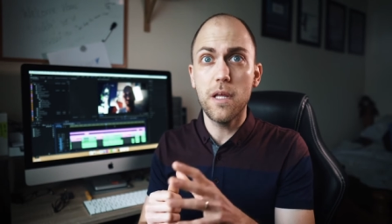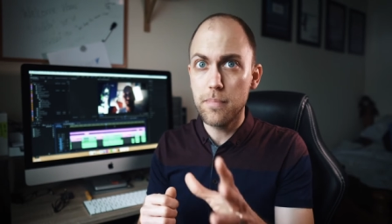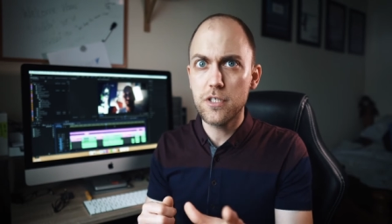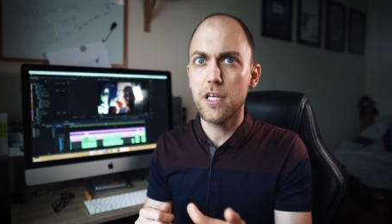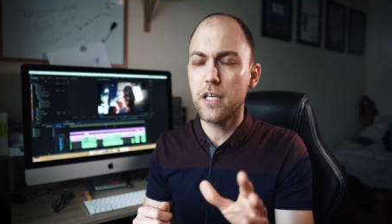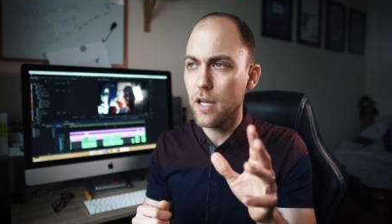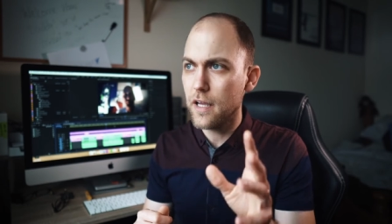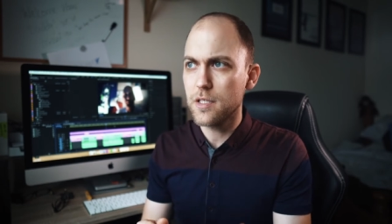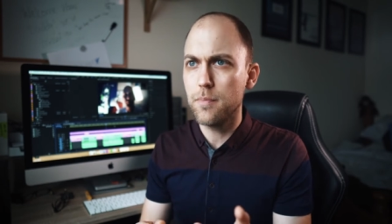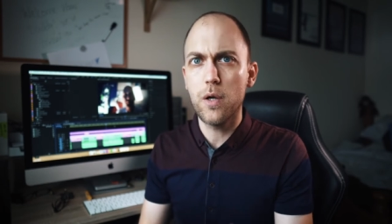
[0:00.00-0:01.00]
in particular
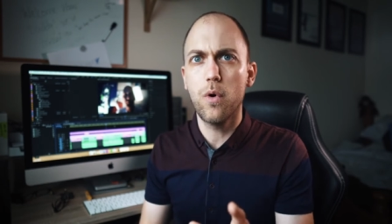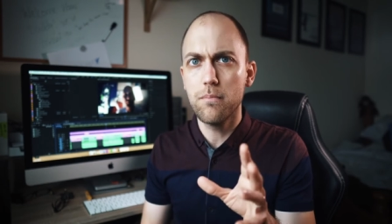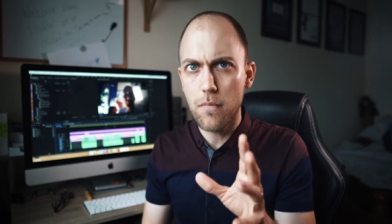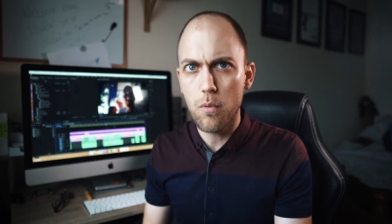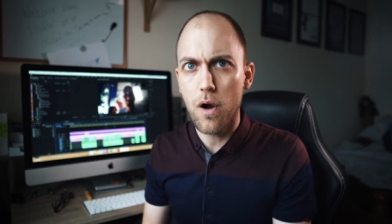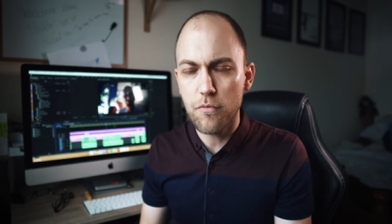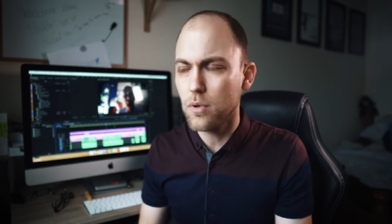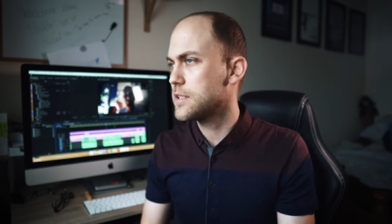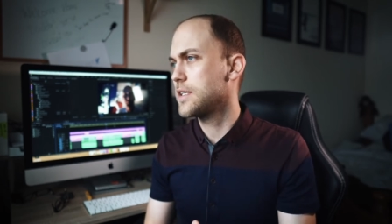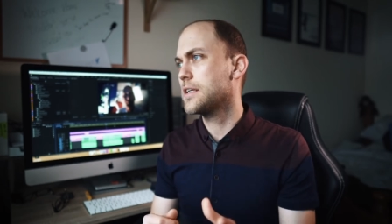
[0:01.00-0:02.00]
is a big one, my wife
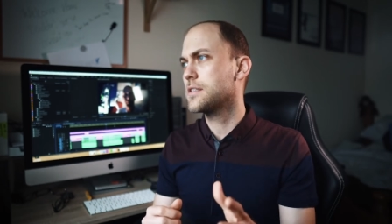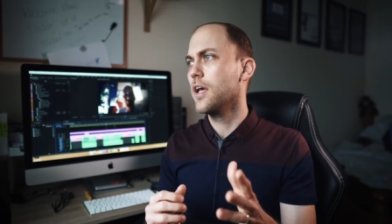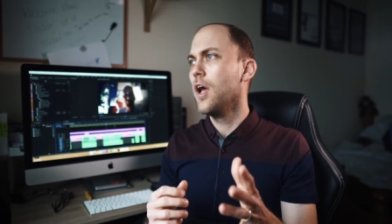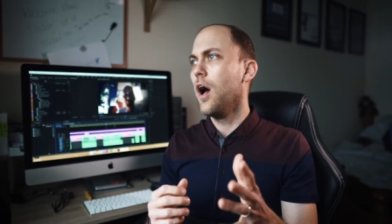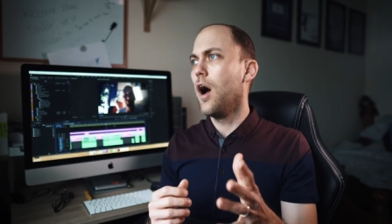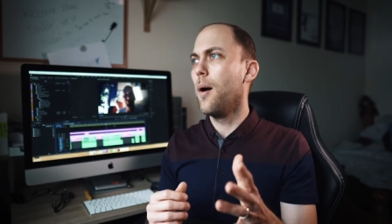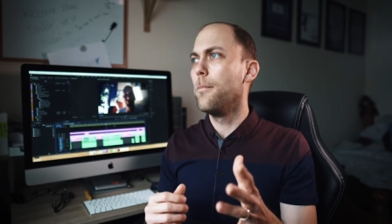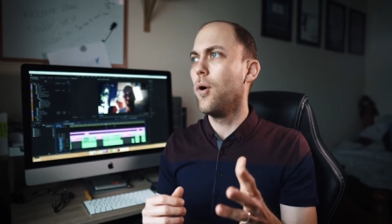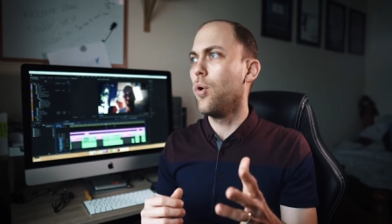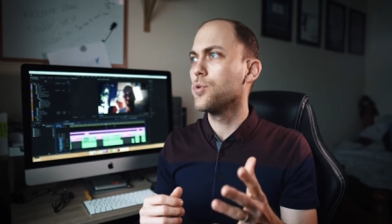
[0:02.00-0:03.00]
will attest, uh,
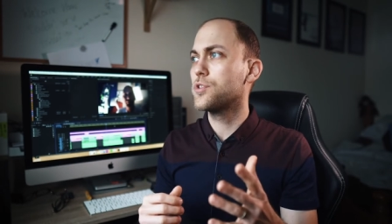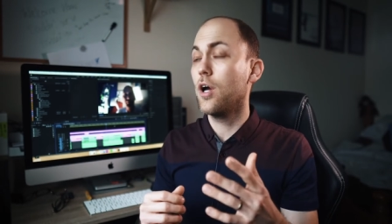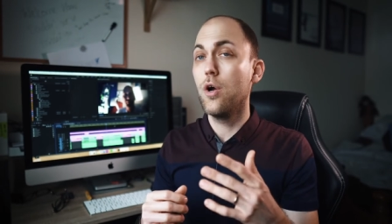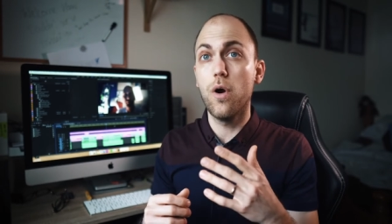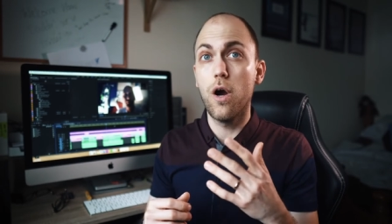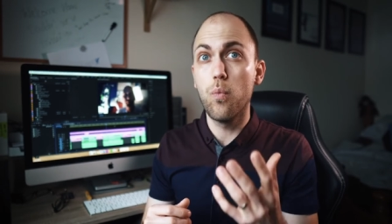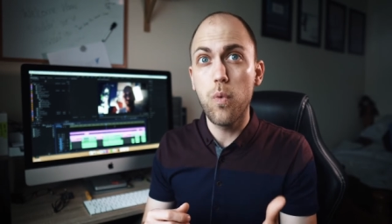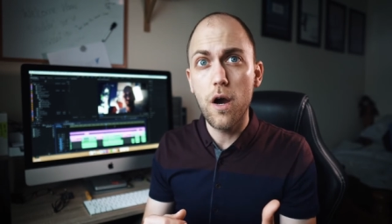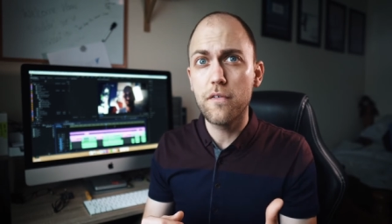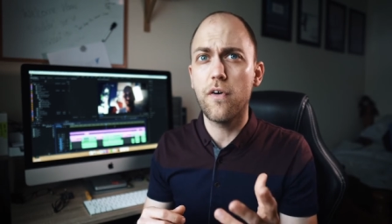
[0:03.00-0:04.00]
but also uh,
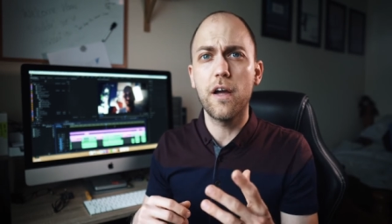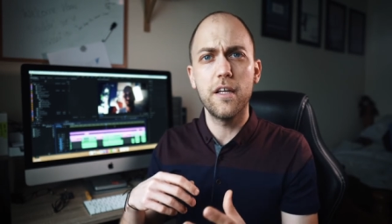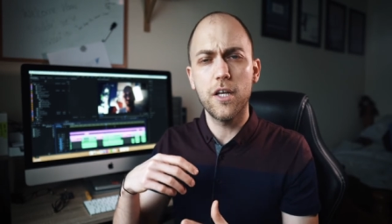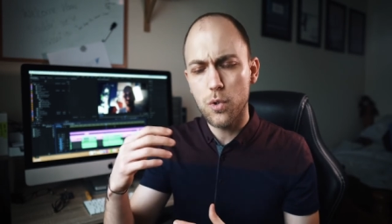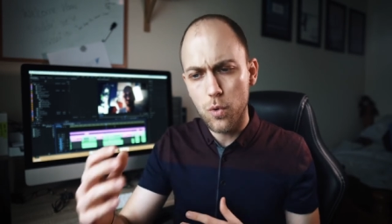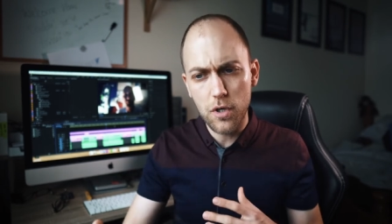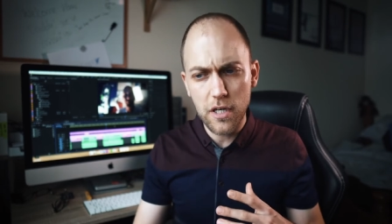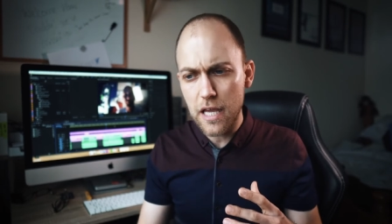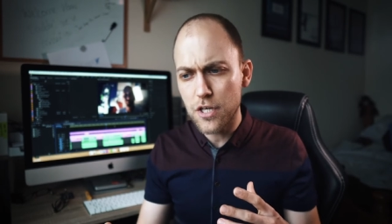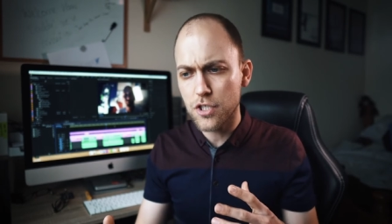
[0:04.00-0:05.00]
word finding,
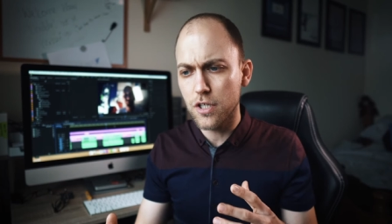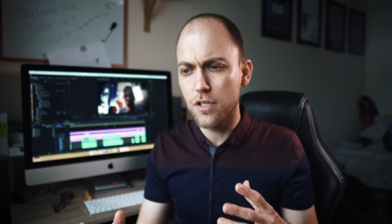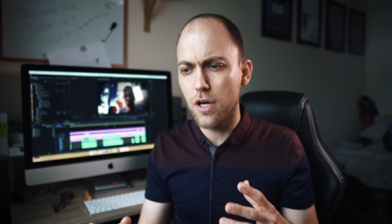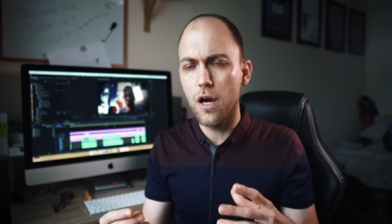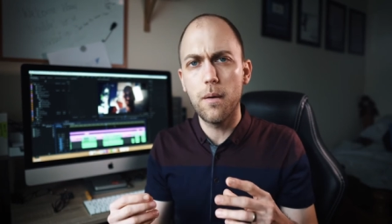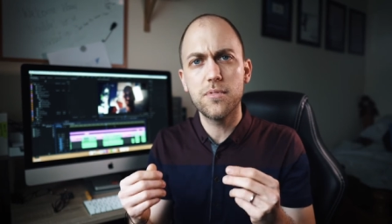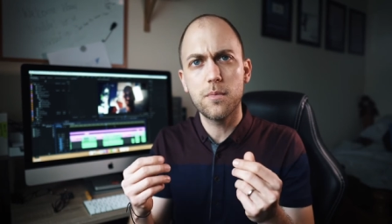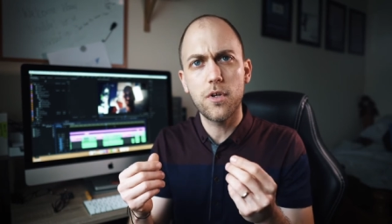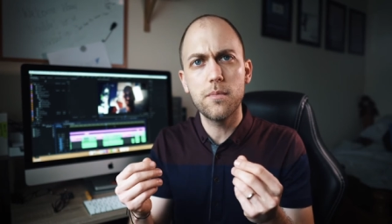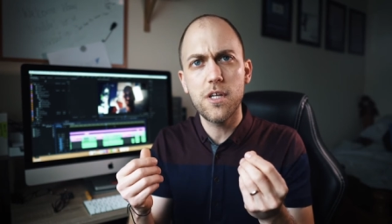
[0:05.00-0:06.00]
coordination, um,
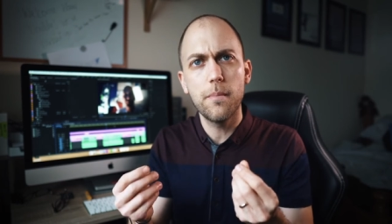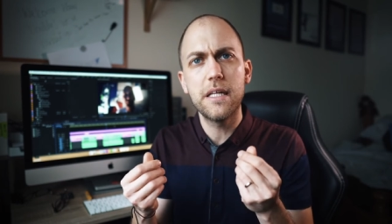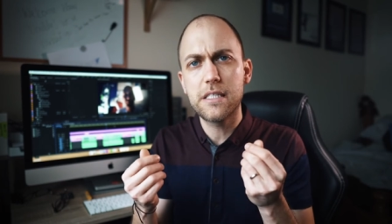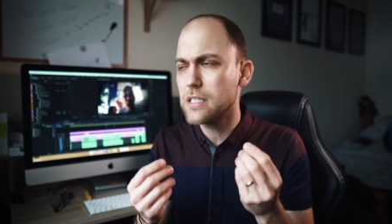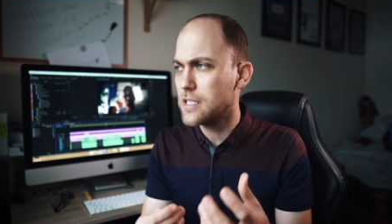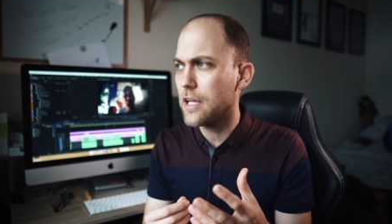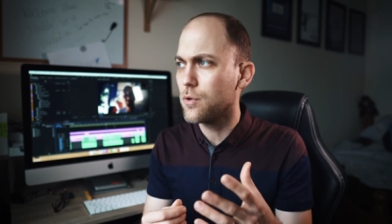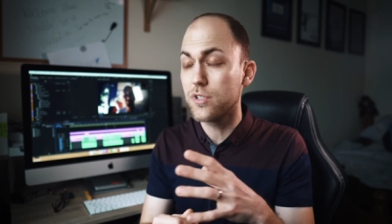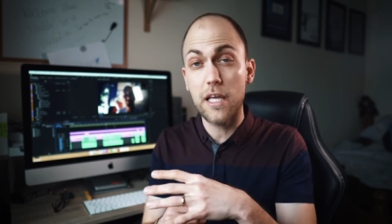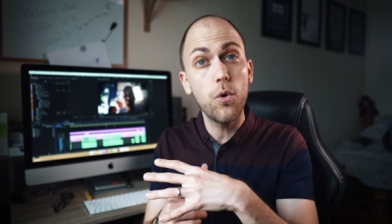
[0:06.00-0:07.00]
sometimes numbness and
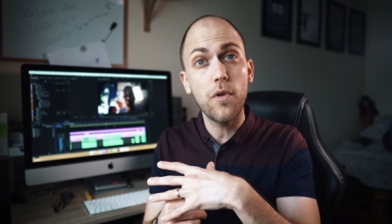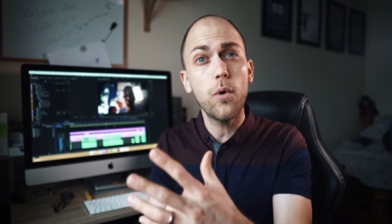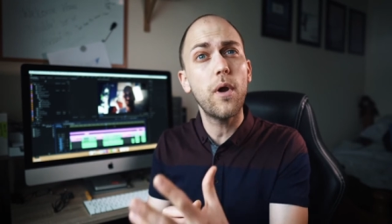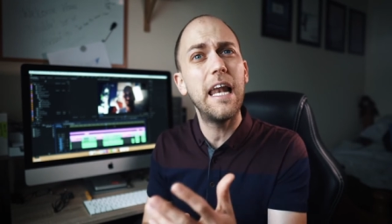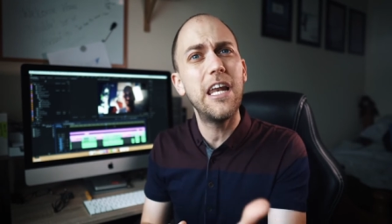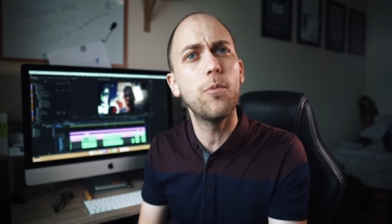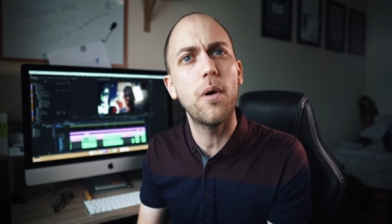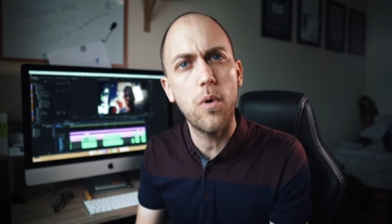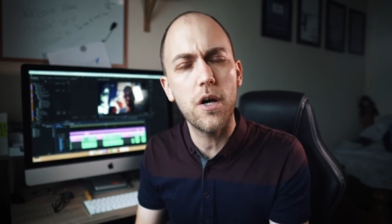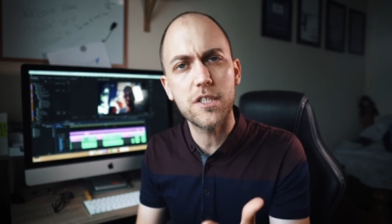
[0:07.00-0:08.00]
tingles, they all, they all get a little
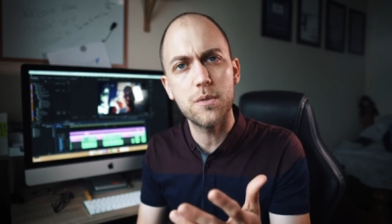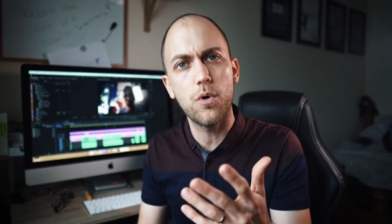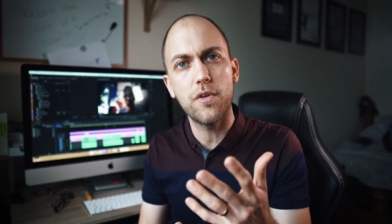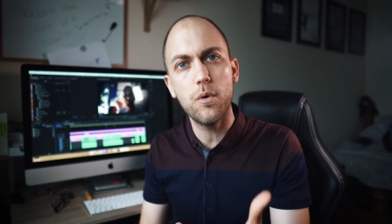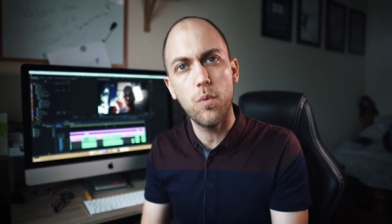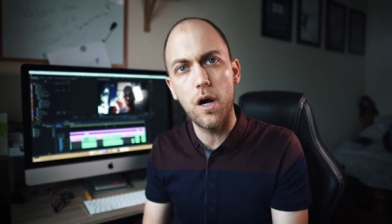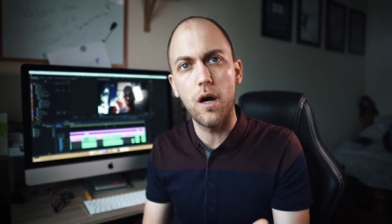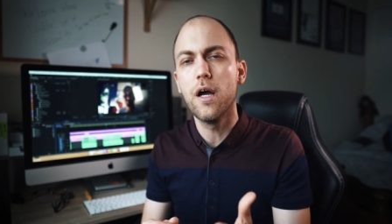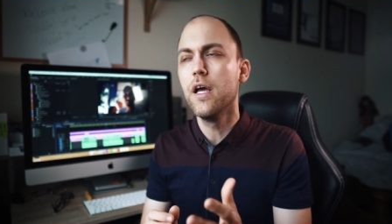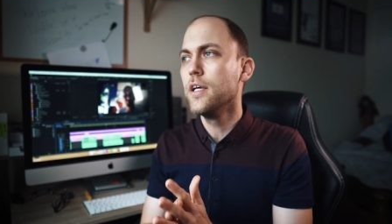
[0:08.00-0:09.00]
bit worse than what they were.